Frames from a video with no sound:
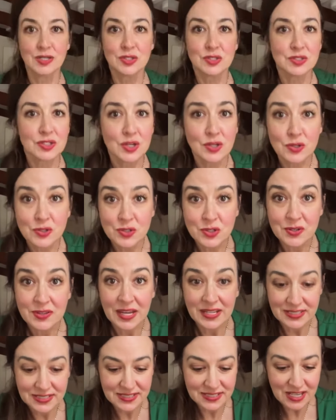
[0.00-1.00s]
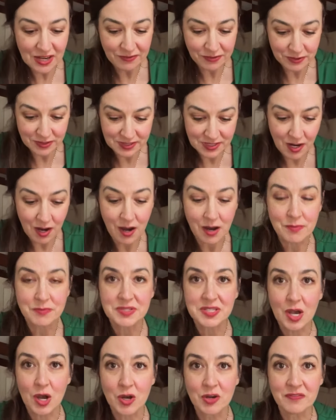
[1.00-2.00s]
So you do that several times
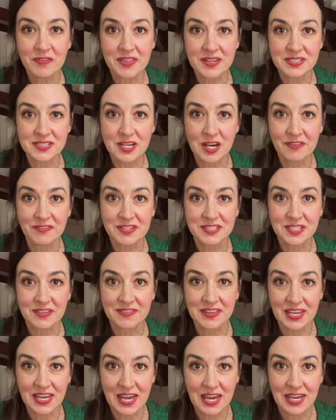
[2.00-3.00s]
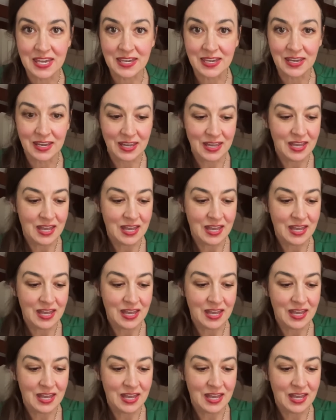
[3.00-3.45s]
over the surface of the cake,